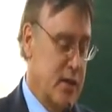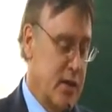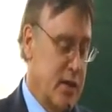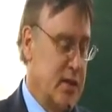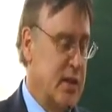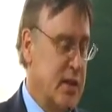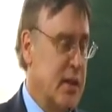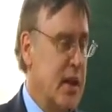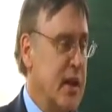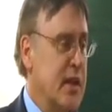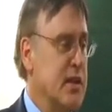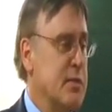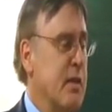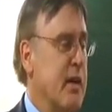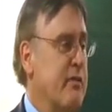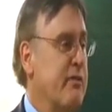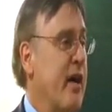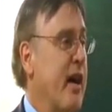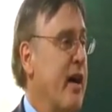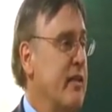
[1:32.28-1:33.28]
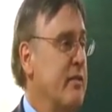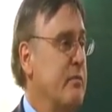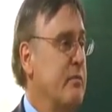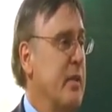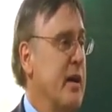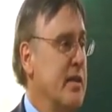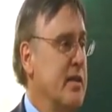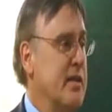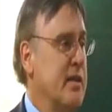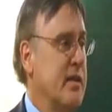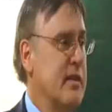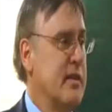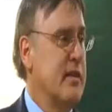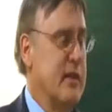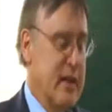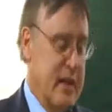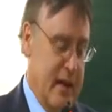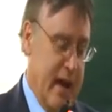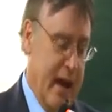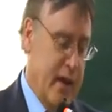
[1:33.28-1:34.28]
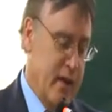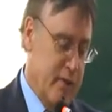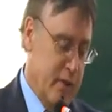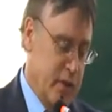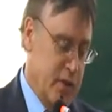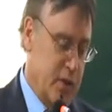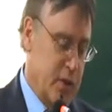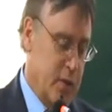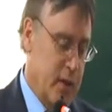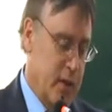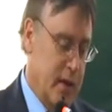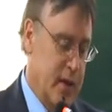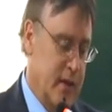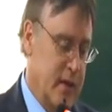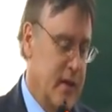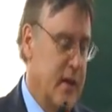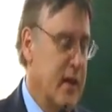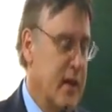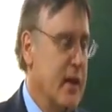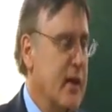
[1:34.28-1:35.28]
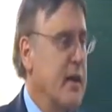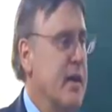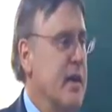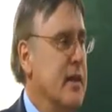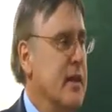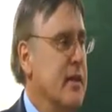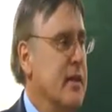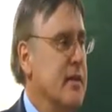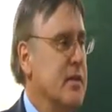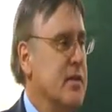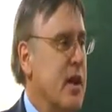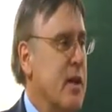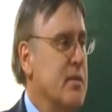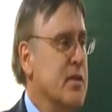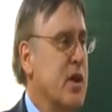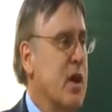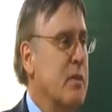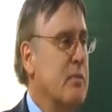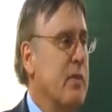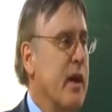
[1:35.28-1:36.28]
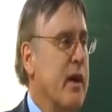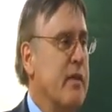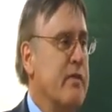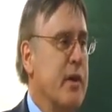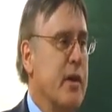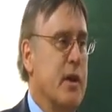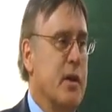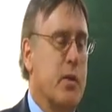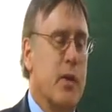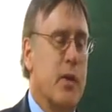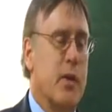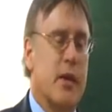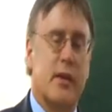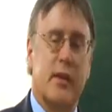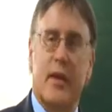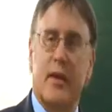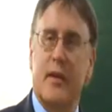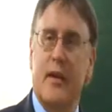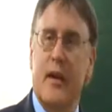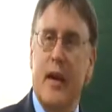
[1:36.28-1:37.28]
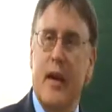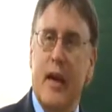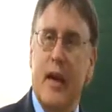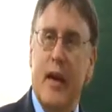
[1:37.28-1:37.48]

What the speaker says: Actually, today is my 5-month anniversary. The time has gone by very quickly.